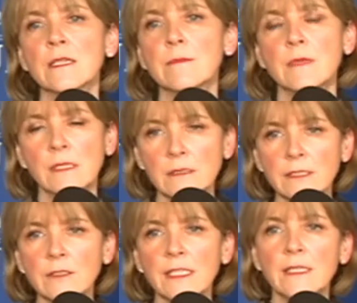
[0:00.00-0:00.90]
Um,
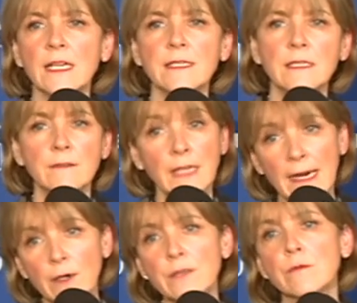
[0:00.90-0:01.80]
clearly, the idea of
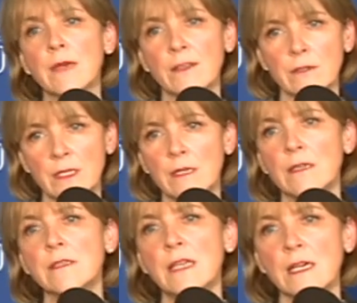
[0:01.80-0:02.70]
carrots rather
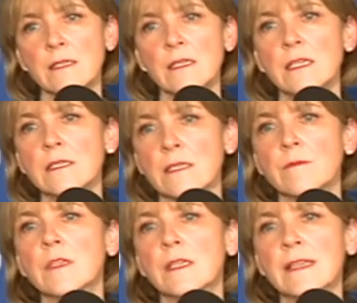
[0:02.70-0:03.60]
than sticks is
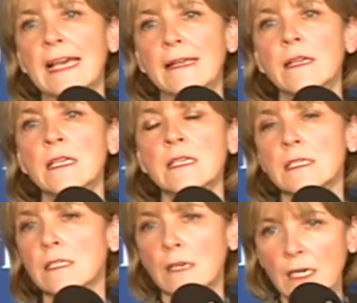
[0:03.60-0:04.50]
something that
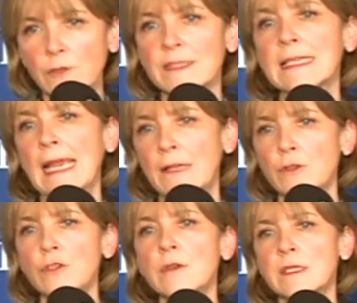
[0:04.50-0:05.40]
uh, Congress can do.